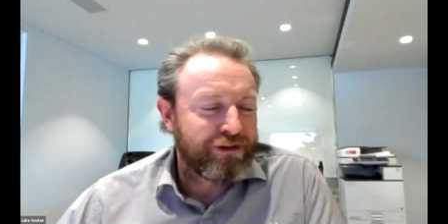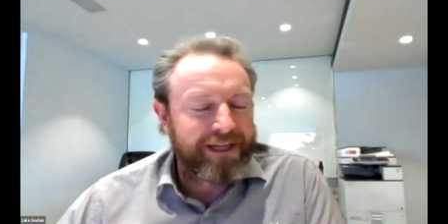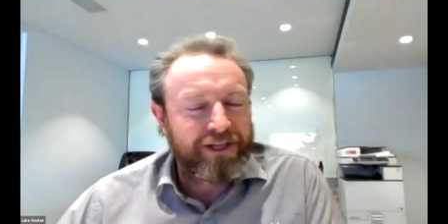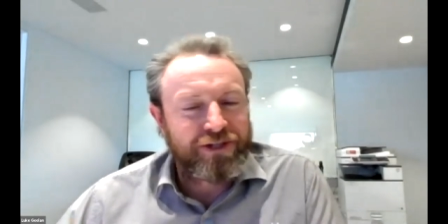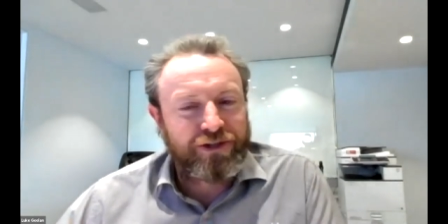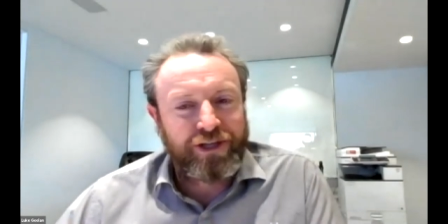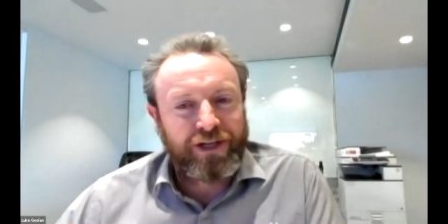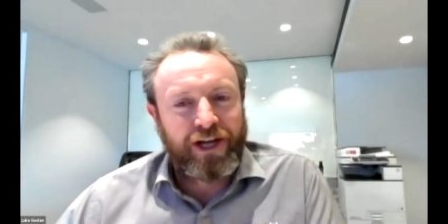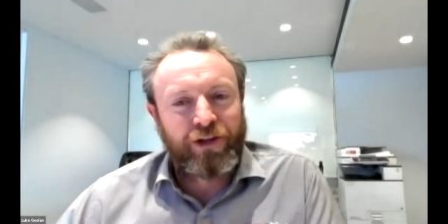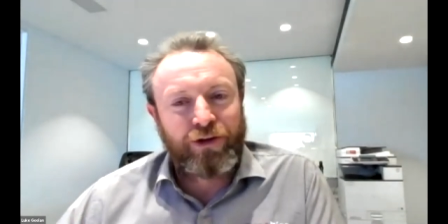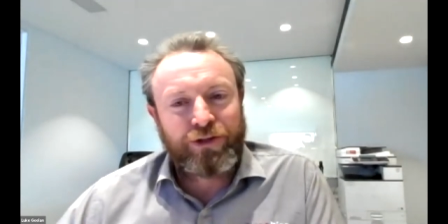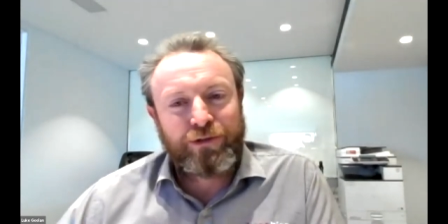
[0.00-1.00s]
in the industry
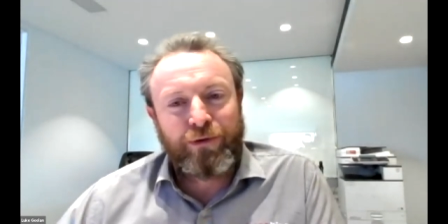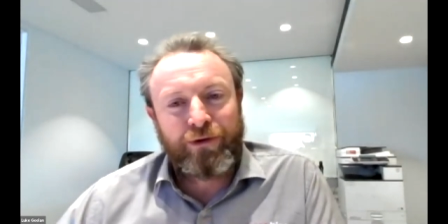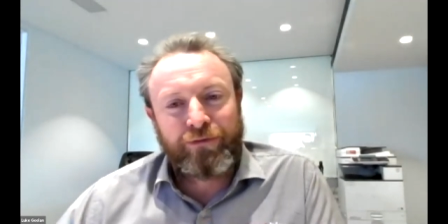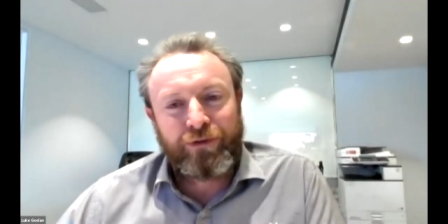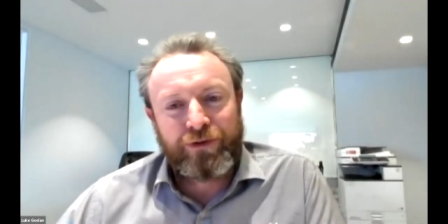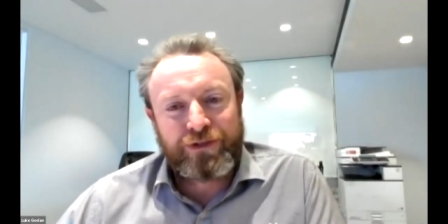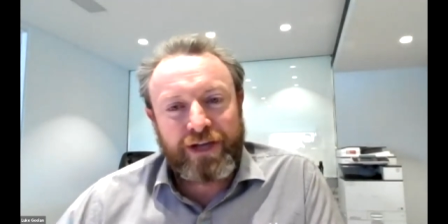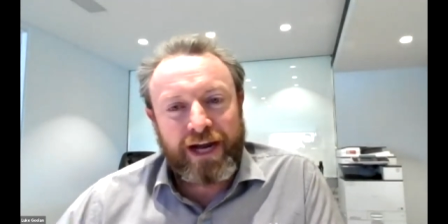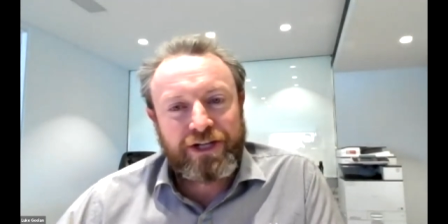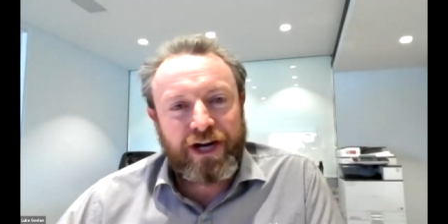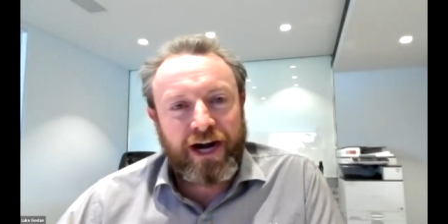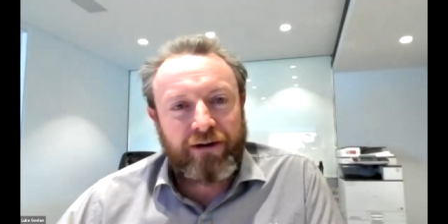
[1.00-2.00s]
along to my first
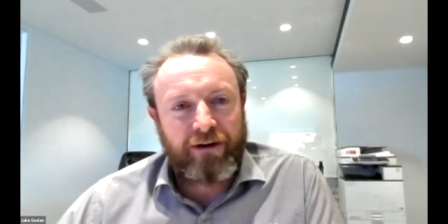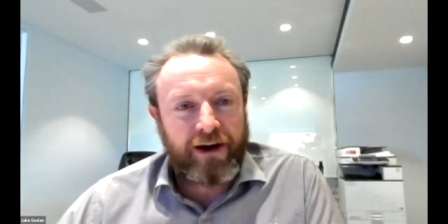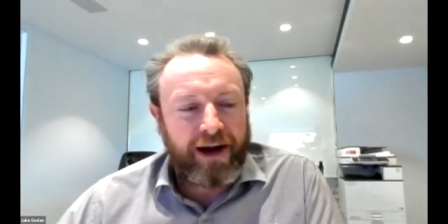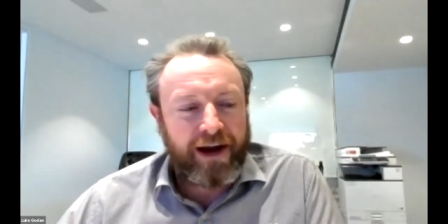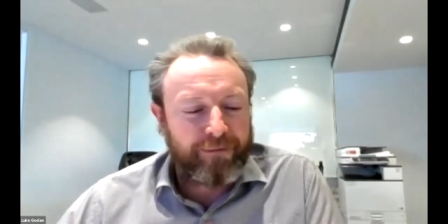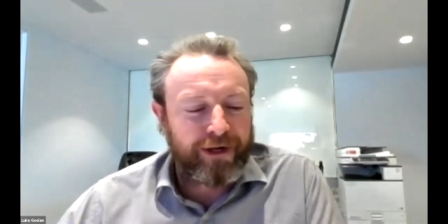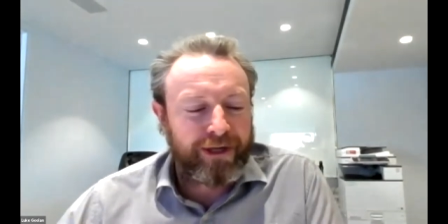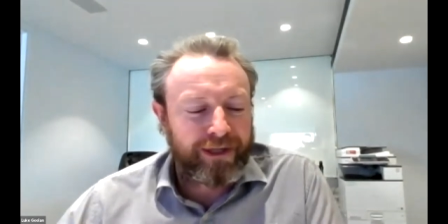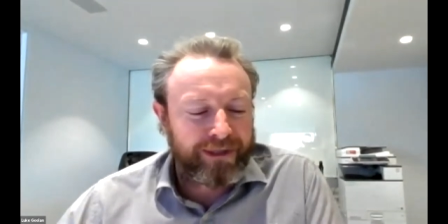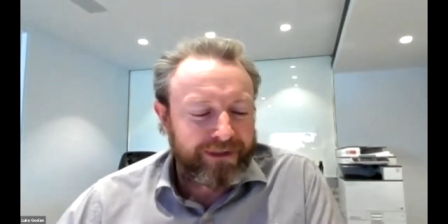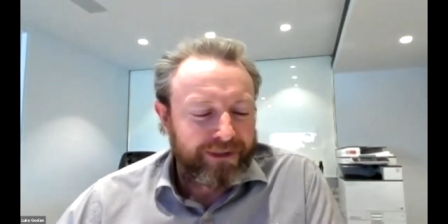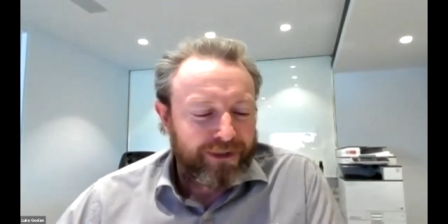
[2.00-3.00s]
HRIA
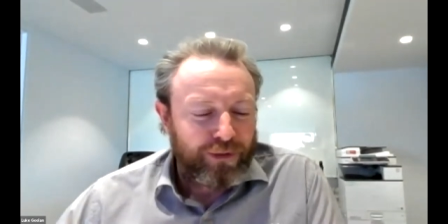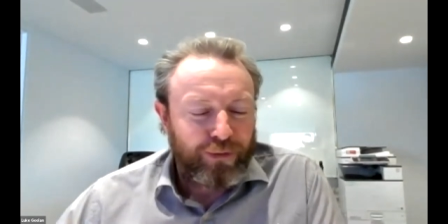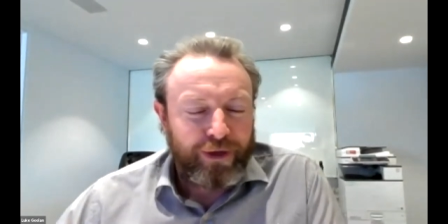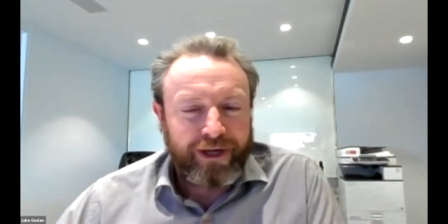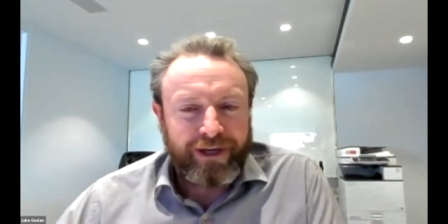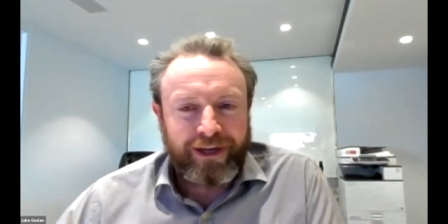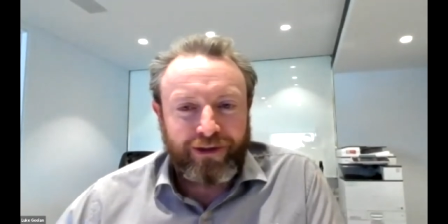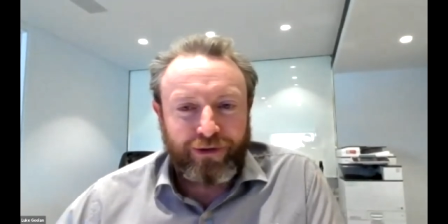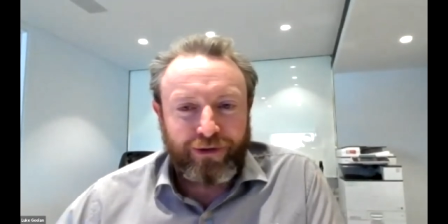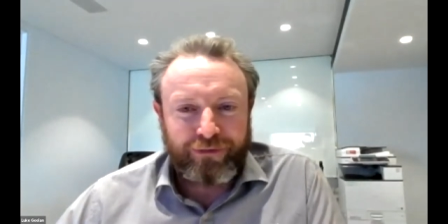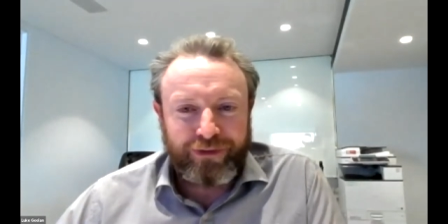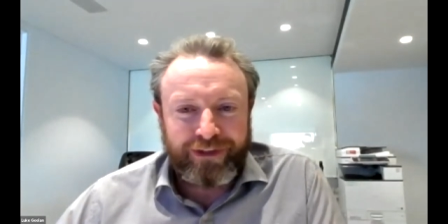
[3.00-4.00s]
meeting, where a
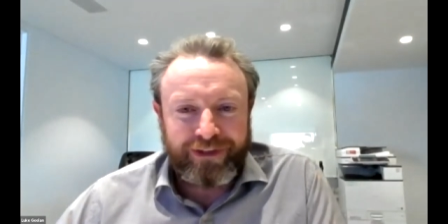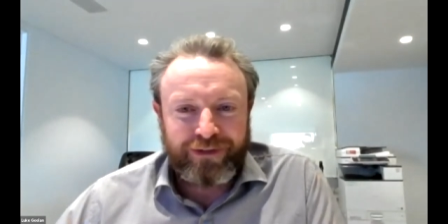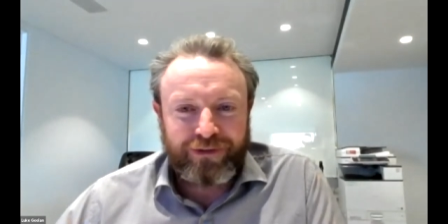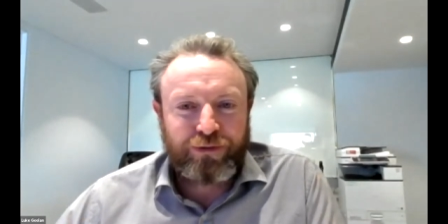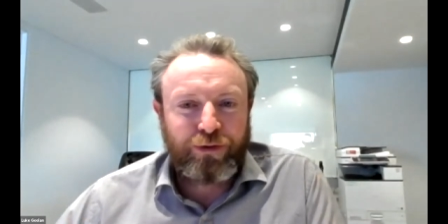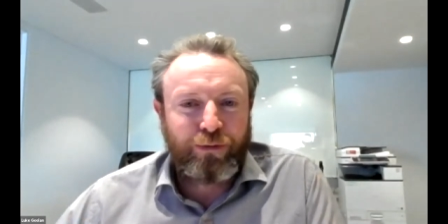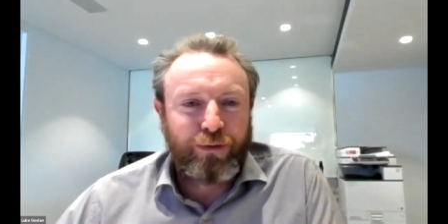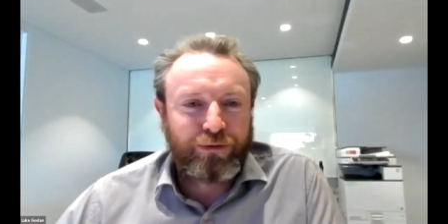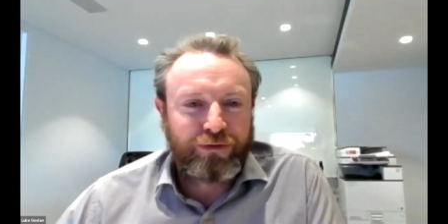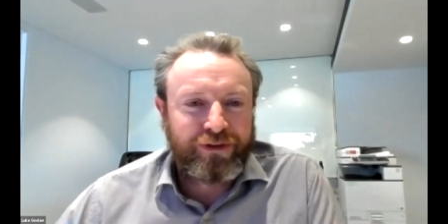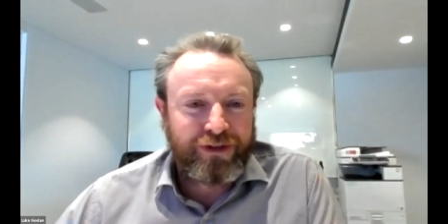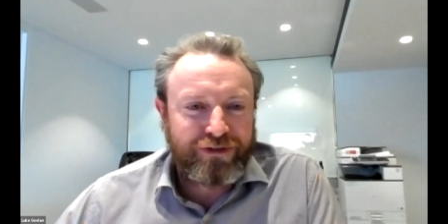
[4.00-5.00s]
lot of the
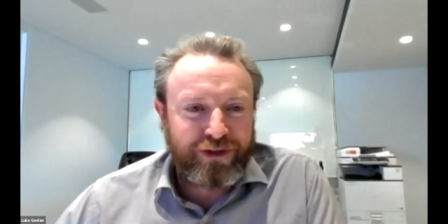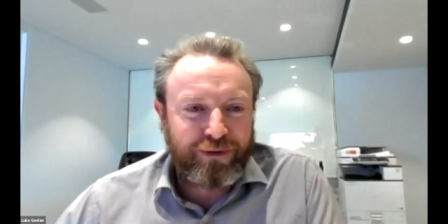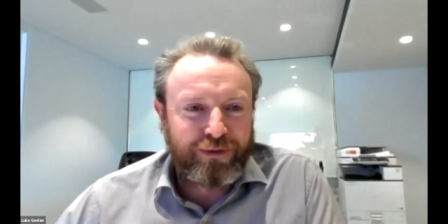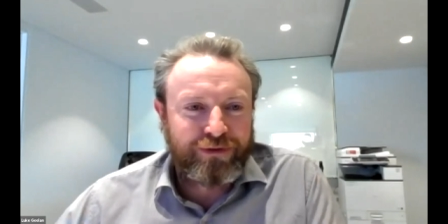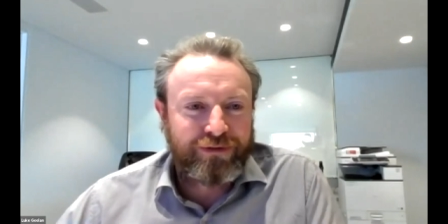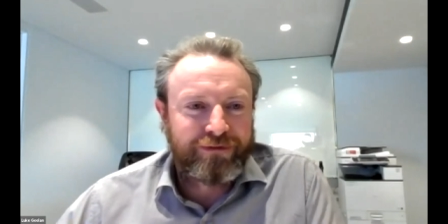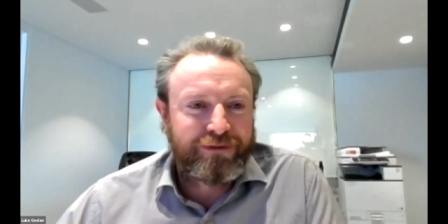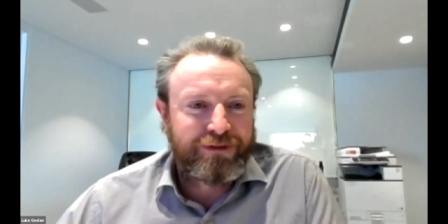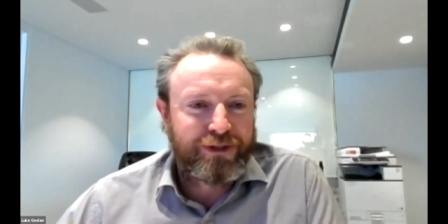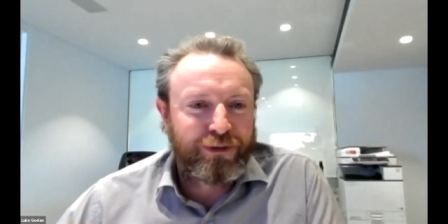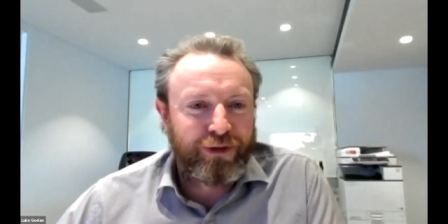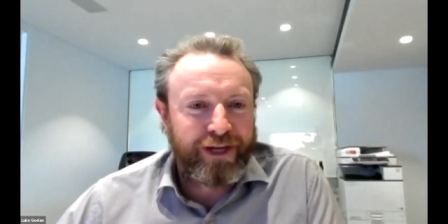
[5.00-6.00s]
stalwarts of the industry was
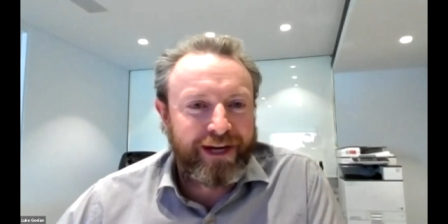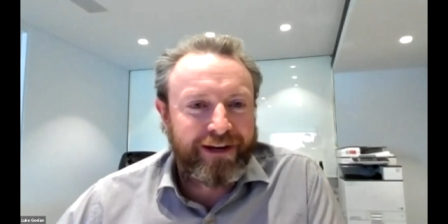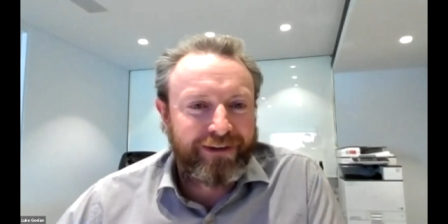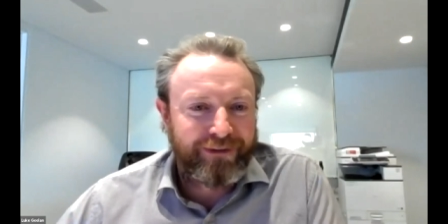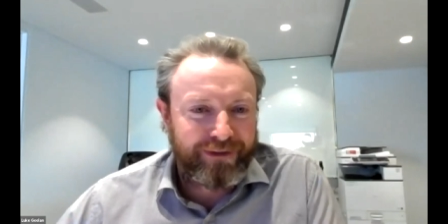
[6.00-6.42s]
still there.